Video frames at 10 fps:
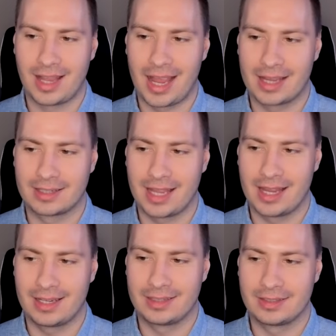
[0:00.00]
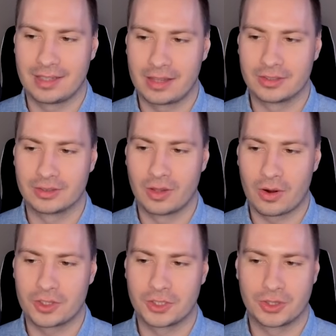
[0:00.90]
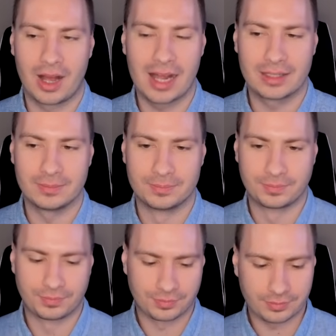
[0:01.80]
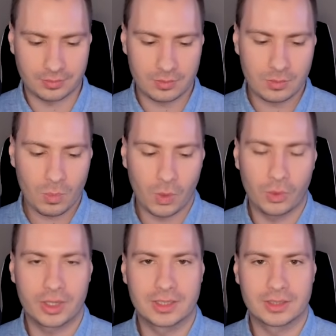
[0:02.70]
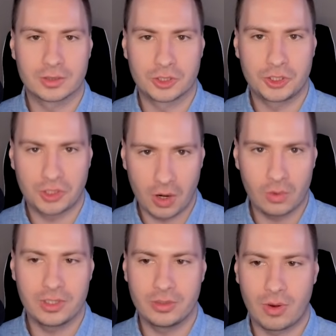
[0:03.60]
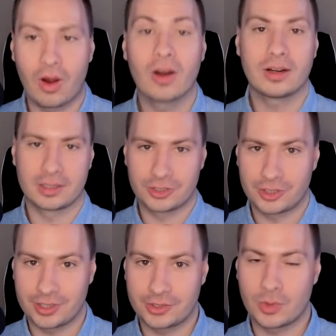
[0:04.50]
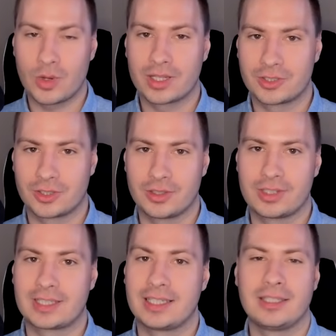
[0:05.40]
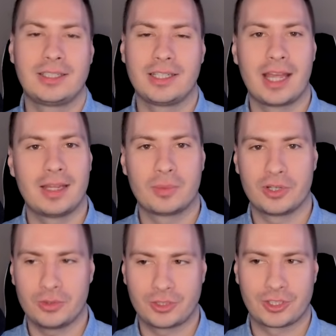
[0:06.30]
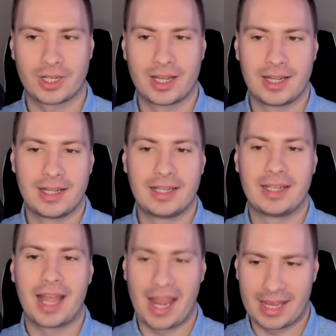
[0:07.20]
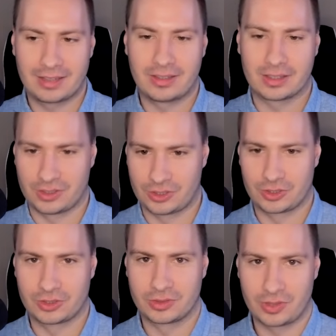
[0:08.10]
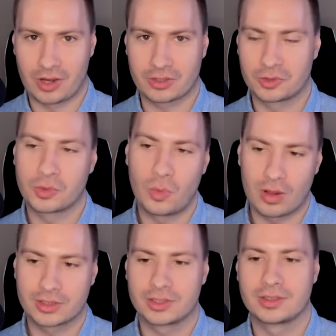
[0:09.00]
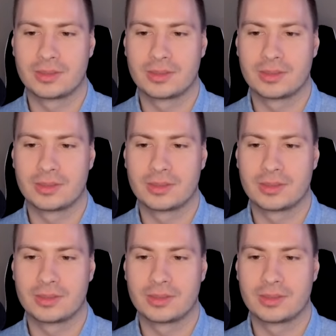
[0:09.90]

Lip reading: and another larger audit, we're going to show you our statistical concerns that the ETA produced and the concerns of Dr. Walter